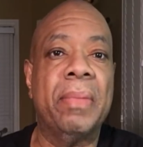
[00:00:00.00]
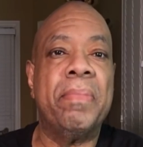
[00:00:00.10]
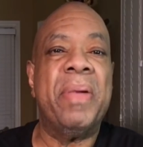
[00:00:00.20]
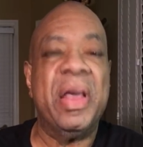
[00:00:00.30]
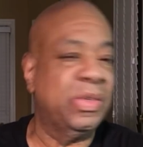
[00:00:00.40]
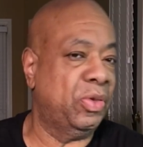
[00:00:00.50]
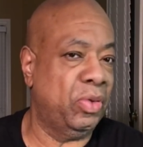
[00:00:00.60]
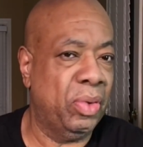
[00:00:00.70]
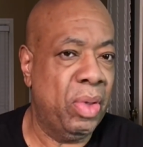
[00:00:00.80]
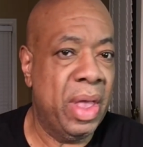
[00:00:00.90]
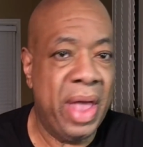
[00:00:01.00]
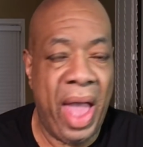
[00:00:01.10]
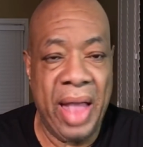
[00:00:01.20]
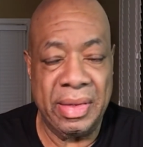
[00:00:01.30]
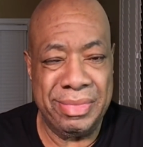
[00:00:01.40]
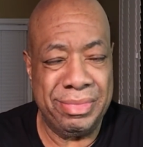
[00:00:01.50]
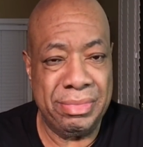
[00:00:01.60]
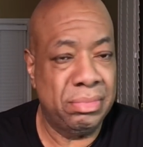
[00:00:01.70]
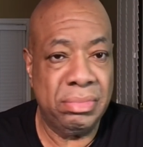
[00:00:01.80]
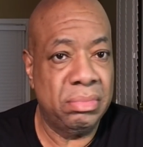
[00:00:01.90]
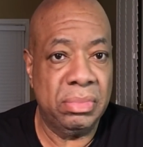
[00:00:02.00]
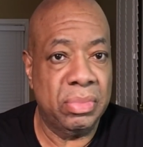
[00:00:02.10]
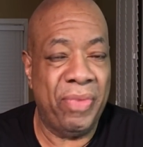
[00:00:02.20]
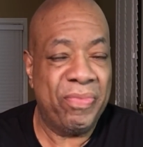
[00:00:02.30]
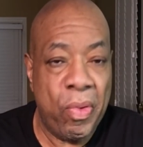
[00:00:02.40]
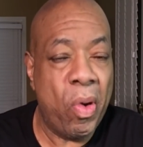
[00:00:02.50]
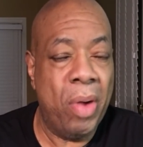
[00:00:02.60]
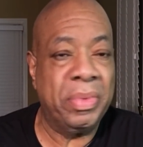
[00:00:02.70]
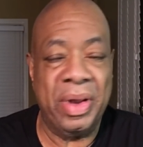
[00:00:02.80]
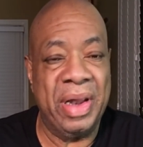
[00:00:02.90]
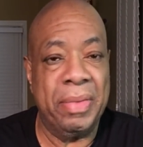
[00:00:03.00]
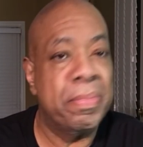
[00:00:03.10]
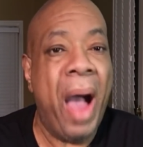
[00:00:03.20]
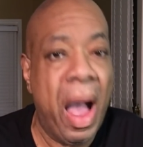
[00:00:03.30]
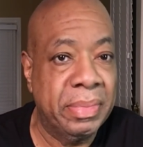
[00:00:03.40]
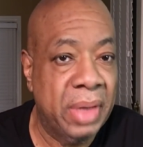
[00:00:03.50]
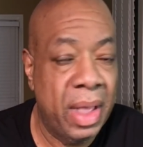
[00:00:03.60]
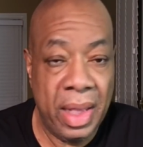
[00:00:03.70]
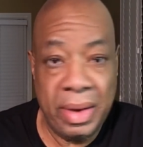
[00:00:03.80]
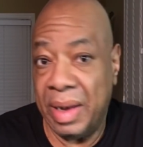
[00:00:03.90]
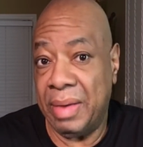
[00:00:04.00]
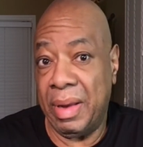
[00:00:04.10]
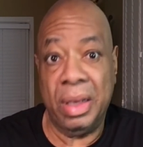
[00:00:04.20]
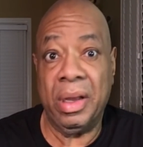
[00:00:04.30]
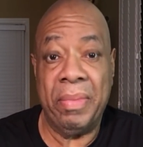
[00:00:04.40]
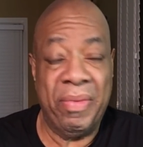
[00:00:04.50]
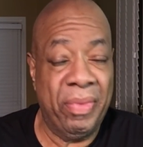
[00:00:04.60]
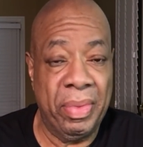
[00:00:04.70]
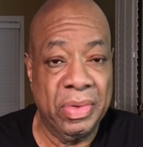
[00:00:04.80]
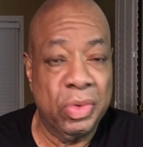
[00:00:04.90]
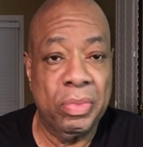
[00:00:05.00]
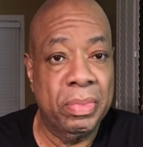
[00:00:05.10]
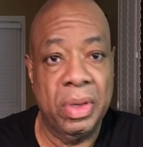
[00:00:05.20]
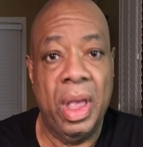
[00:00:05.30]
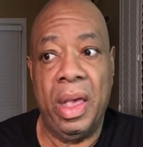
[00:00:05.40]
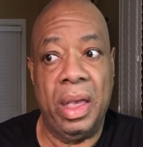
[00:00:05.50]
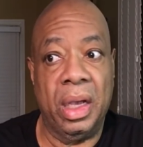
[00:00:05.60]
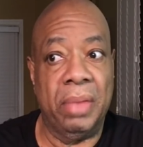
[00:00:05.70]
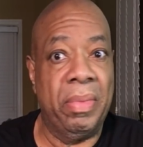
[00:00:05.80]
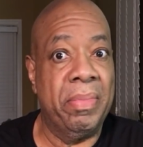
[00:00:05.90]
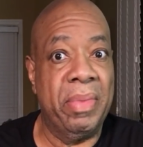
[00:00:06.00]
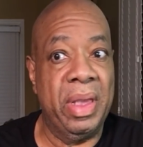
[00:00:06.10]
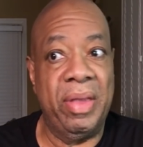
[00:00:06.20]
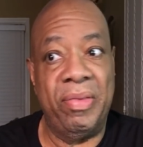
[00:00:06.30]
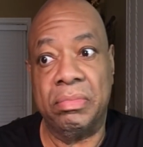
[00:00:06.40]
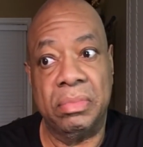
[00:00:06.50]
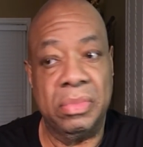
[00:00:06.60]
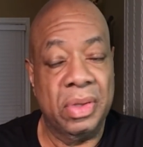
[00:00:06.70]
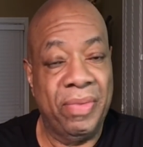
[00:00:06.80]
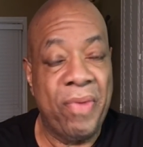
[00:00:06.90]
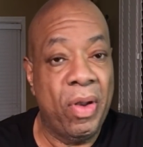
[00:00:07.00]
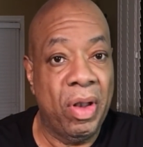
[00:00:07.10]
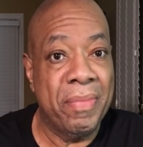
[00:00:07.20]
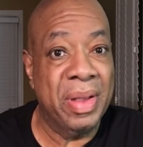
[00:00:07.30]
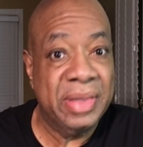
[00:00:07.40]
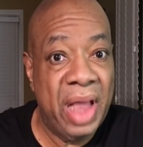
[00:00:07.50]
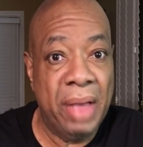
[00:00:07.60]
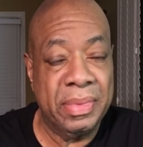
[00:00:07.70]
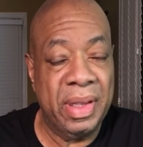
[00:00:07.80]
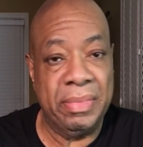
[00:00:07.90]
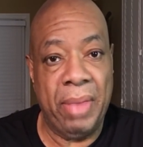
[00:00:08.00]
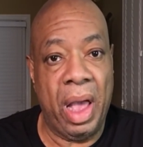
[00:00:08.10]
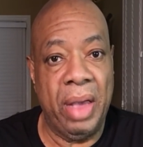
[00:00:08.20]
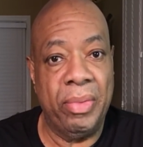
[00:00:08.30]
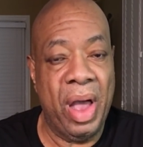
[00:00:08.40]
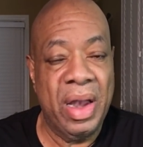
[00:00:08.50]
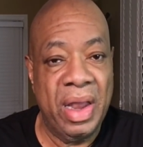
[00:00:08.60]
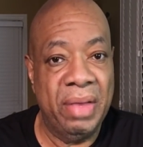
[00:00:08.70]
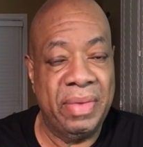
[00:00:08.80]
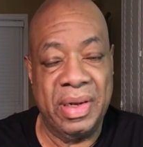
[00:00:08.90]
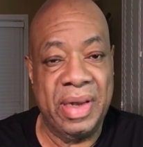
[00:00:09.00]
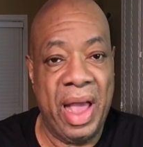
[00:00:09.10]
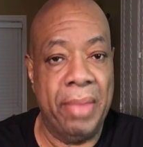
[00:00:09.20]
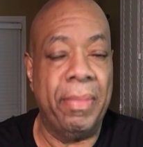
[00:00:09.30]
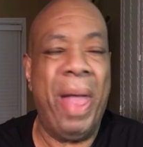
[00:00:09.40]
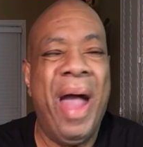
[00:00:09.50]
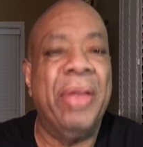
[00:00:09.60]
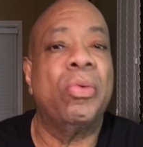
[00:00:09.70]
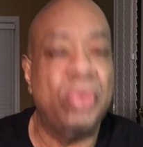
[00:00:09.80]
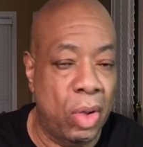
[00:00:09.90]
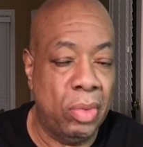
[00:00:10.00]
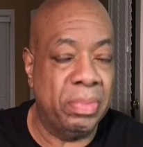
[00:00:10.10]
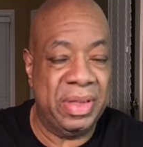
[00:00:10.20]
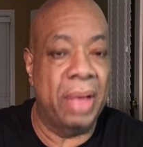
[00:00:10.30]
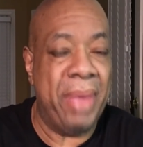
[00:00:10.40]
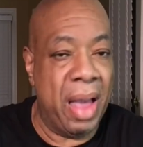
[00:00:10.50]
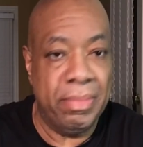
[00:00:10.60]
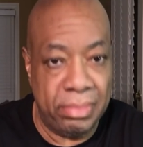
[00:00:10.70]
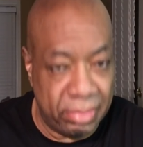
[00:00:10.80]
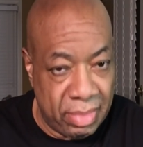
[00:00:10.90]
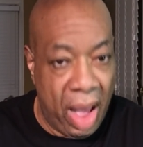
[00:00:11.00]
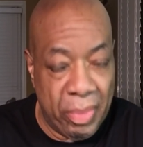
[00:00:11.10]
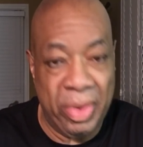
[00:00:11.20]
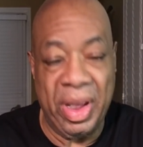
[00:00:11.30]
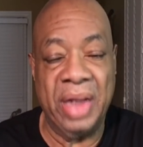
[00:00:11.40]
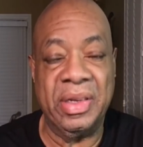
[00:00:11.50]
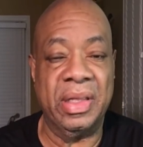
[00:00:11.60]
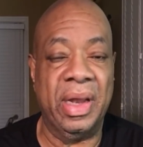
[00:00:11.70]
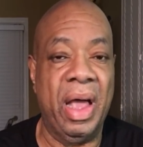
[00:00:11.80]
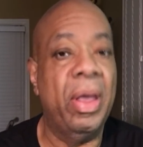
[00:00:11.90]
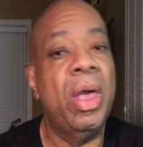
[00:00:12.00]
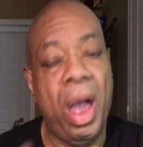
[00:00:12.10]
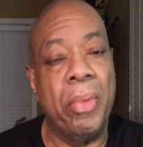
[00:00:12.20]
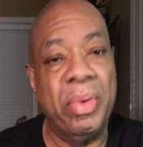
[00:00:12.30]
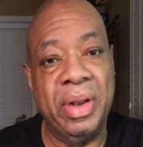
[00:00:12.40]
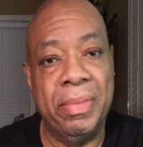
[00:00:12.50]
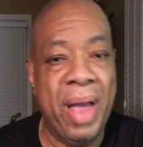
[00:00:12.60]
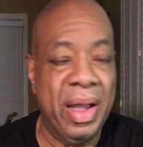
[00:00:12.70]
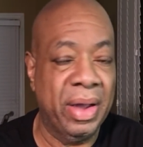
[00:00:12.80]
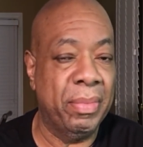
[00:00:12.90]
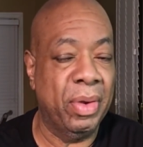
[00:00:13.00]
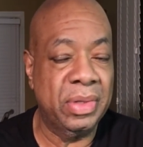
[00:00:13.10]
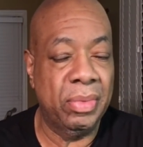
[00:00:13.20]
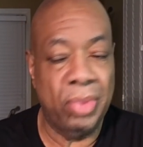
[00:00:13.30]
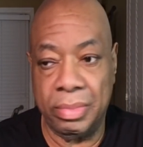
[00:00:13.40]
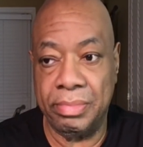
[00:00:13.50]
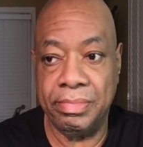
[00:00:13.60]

a blister had formed and it popped. And it could have been from the Zumba. It could have been me falling off my steps at where I lived at the time. I don't know. Something happened. I went and got checked it out. I went to the back of the emergency room.